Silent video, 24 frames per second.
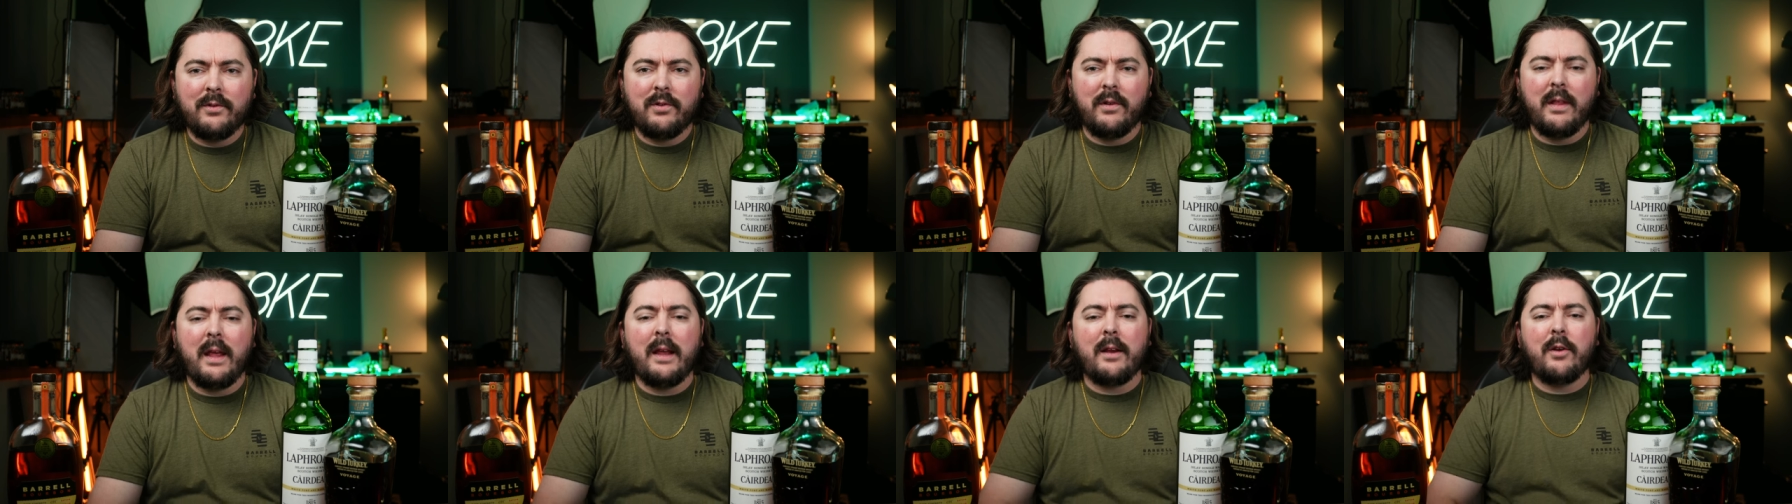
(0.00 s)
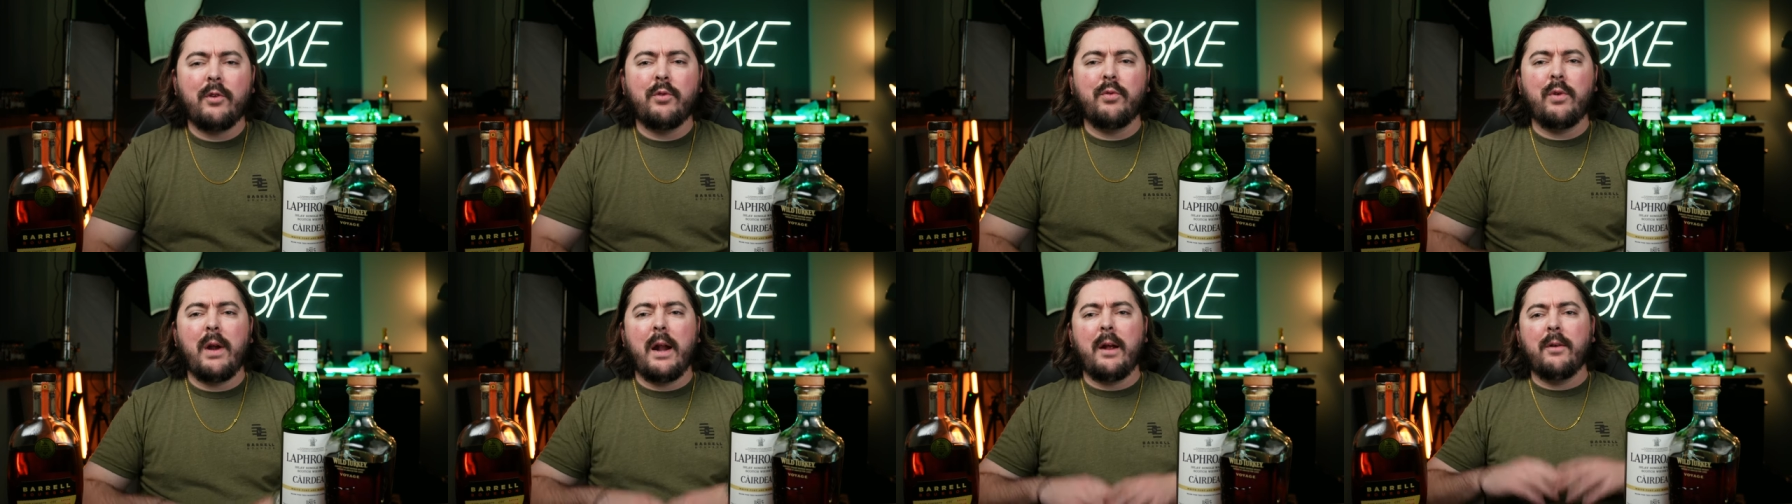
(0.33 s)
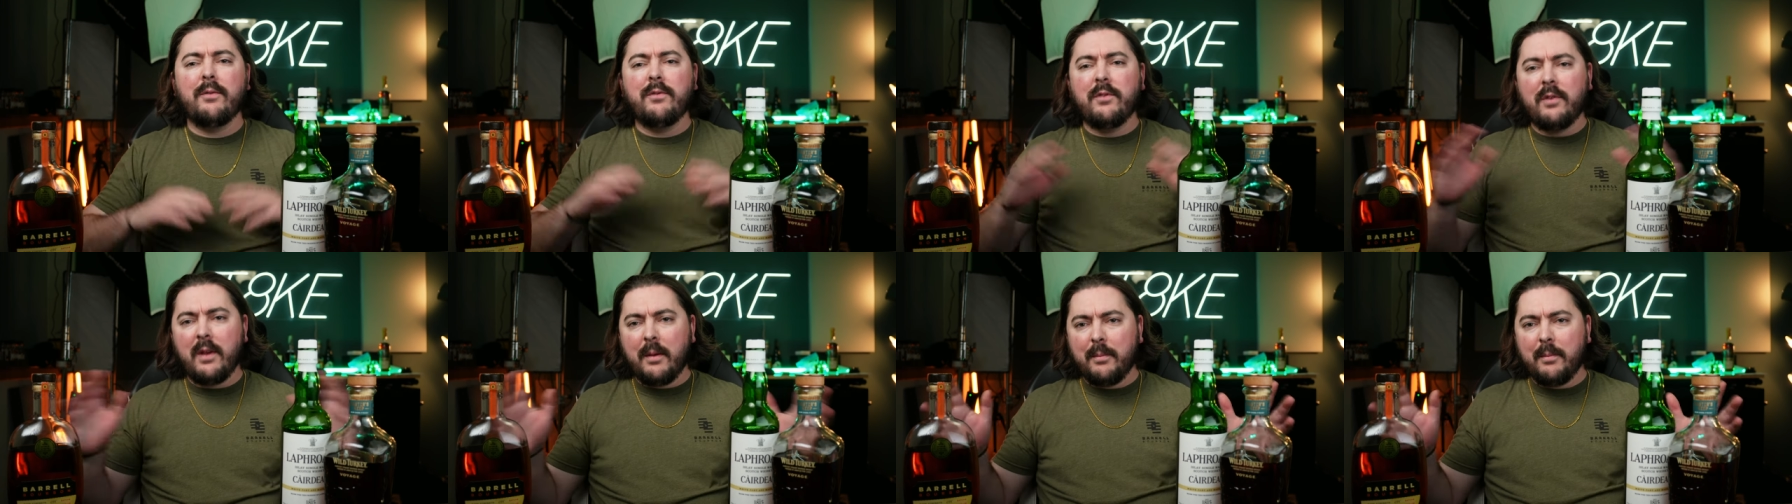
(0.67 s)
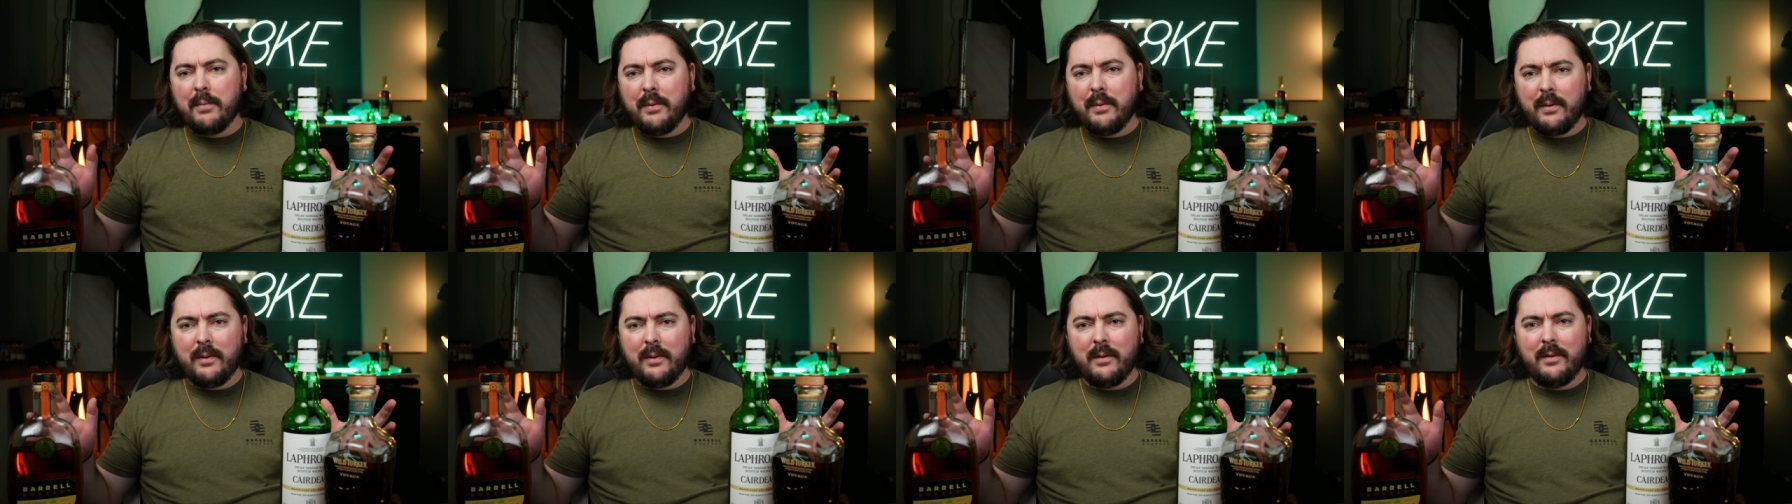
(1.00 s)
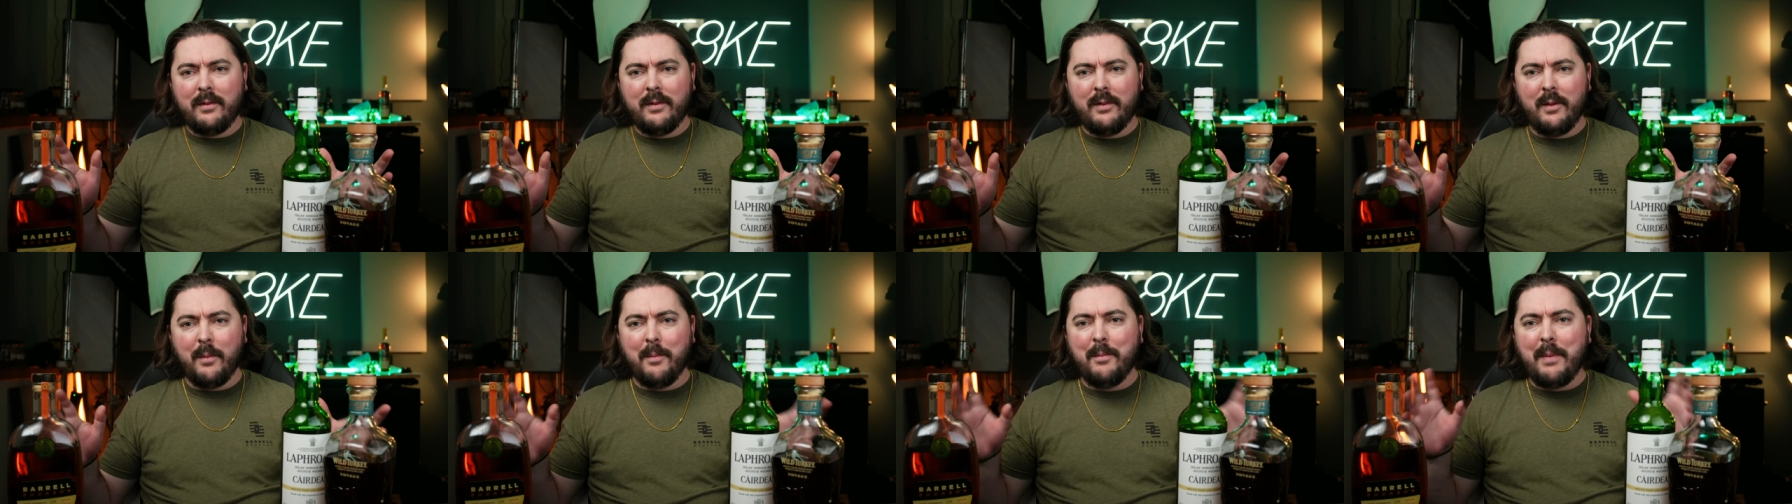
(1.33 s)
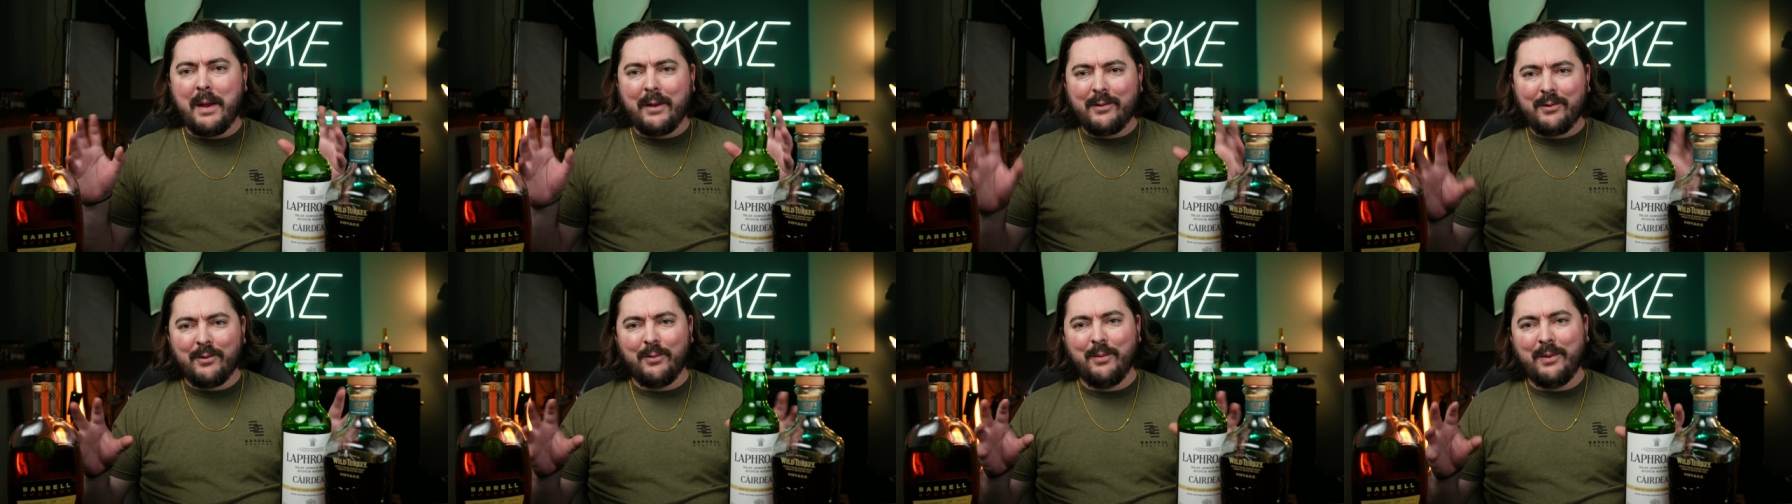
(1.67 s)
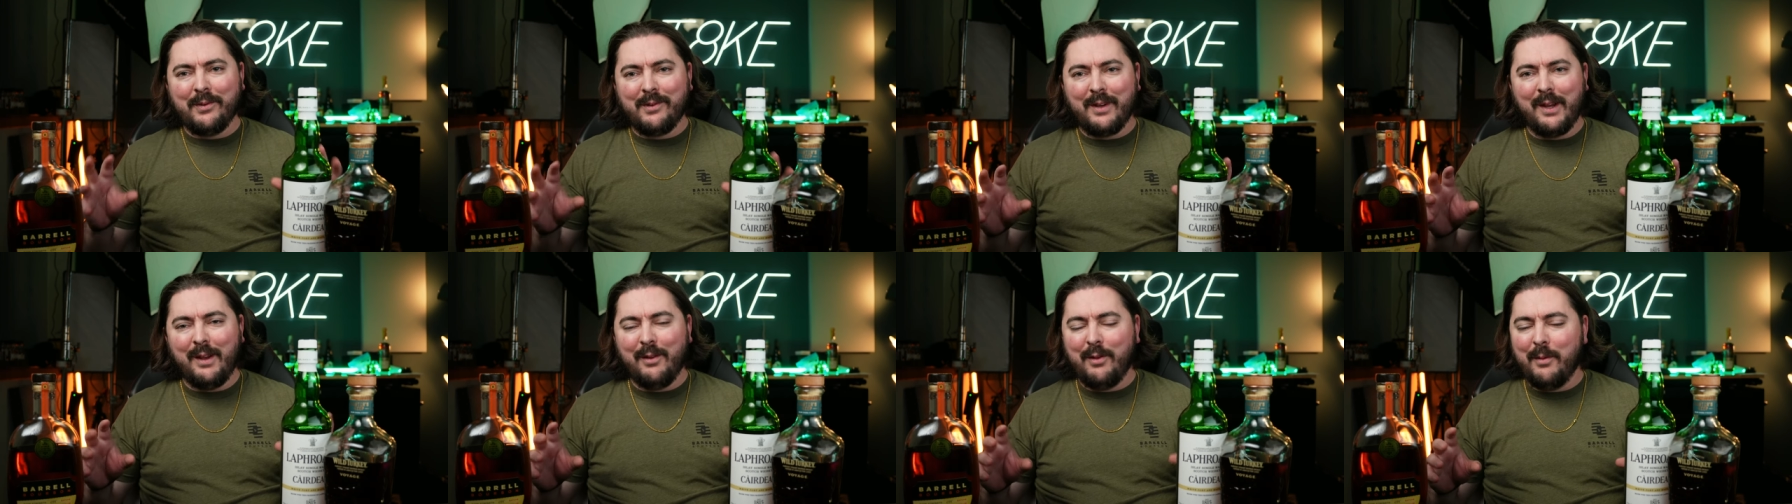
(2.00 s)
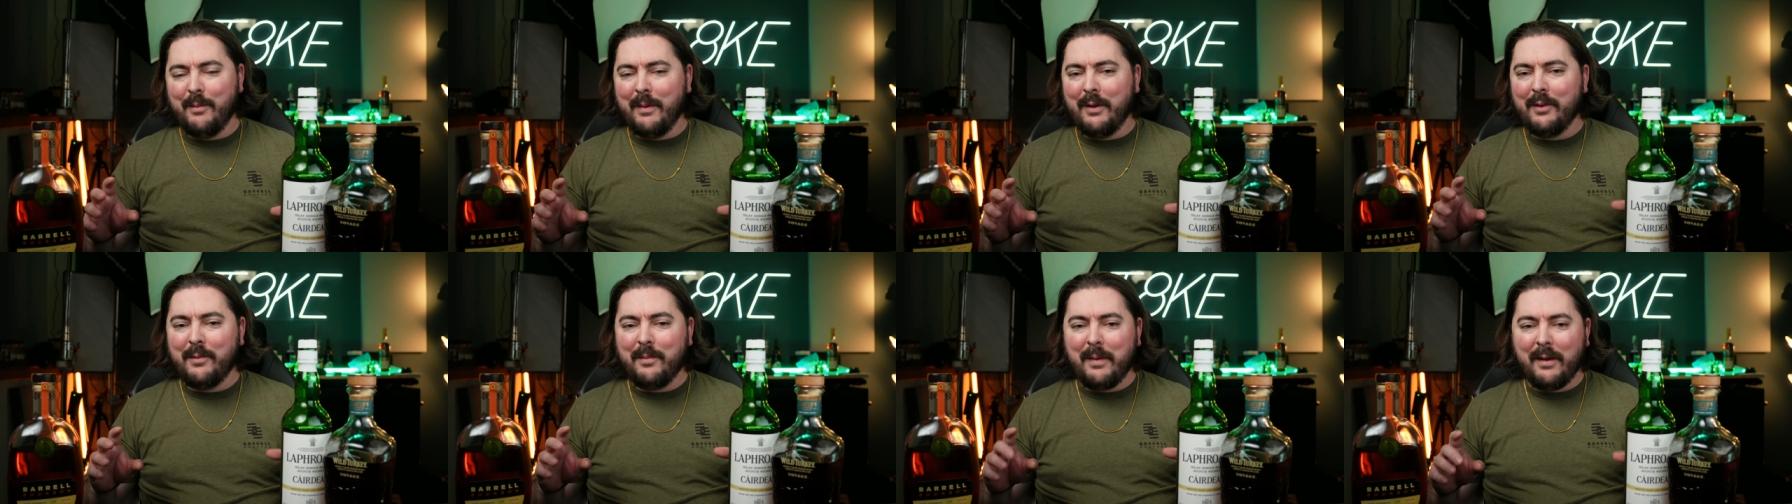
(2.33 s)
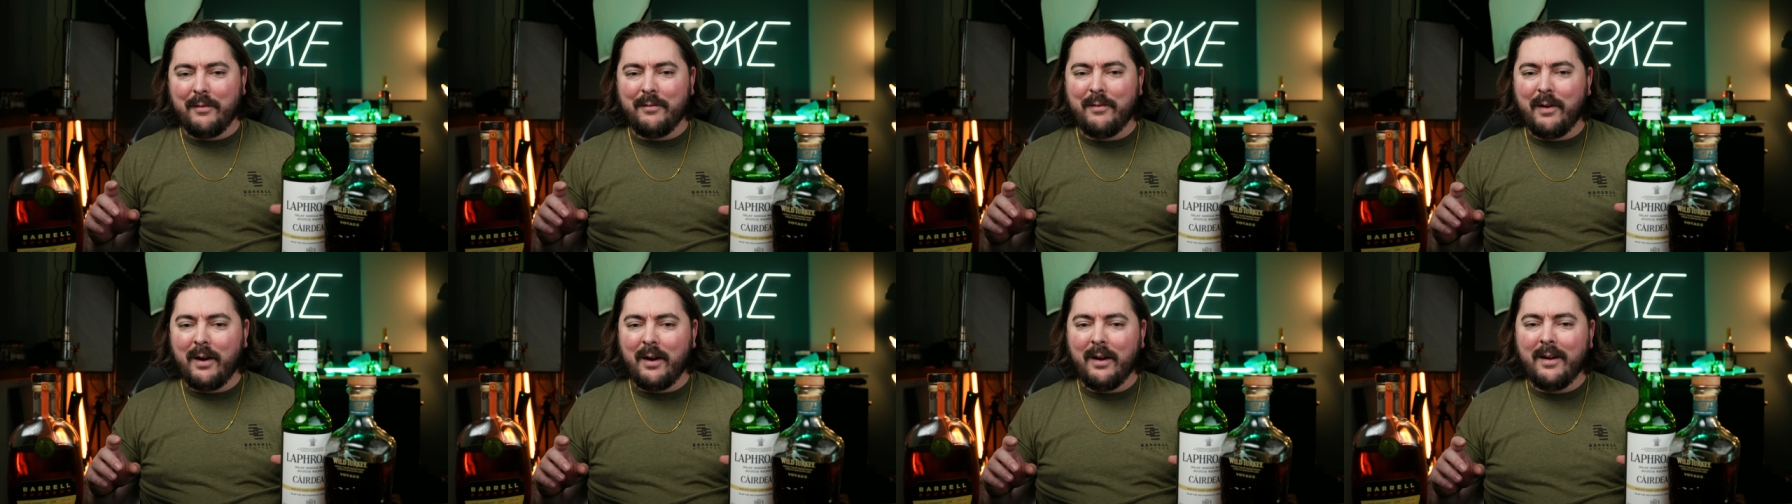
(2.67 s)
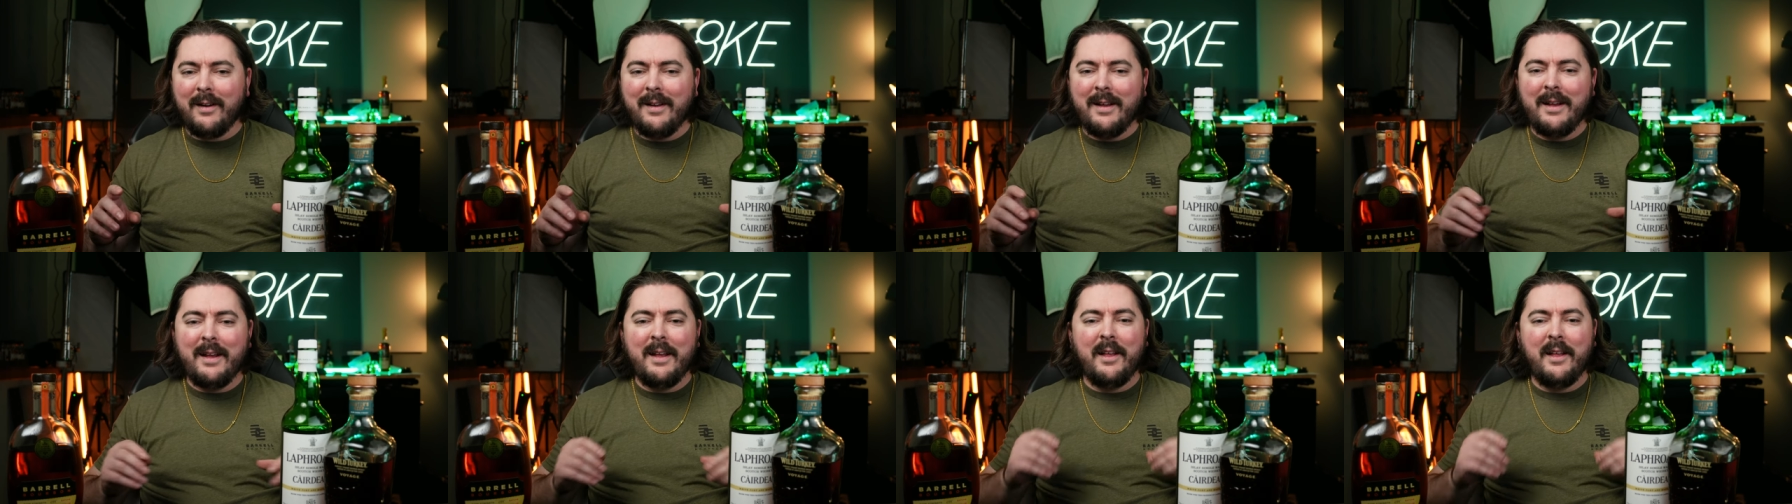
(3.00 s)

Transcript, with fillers: So that crowns up the best whiskey of the month by far.